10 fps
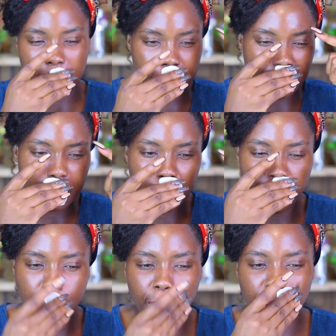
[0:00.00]
that
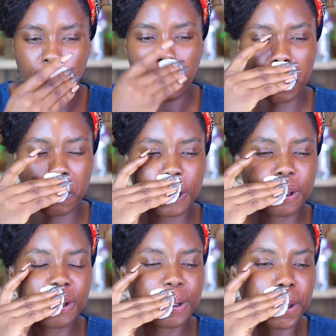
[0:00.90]
there, and
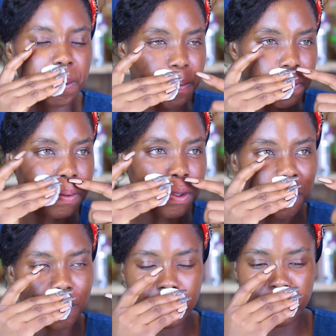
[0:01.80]
also
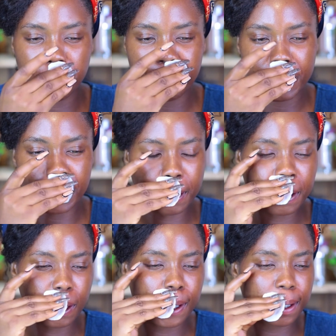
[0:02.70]
sweat on my
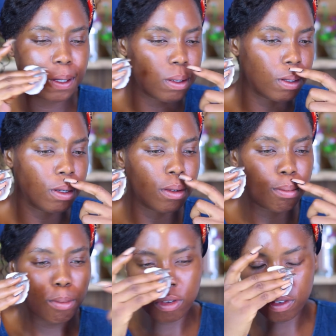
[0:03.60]

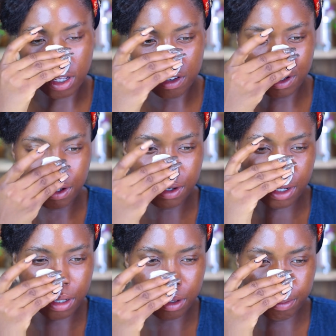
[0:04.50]
mustache
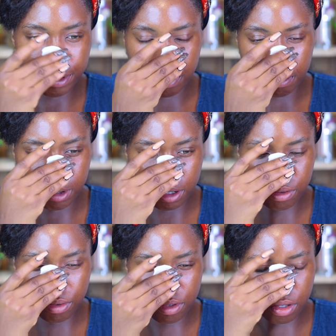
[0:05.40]
area and a bit on my
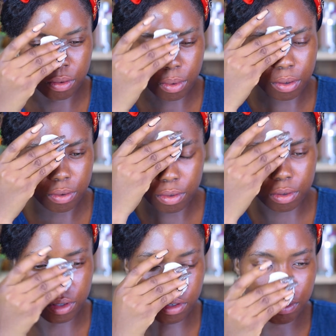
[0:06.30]
nose as well.
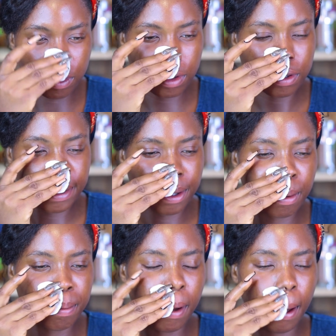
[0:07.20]
So this will just
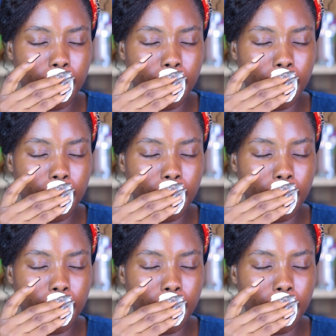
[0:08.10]
help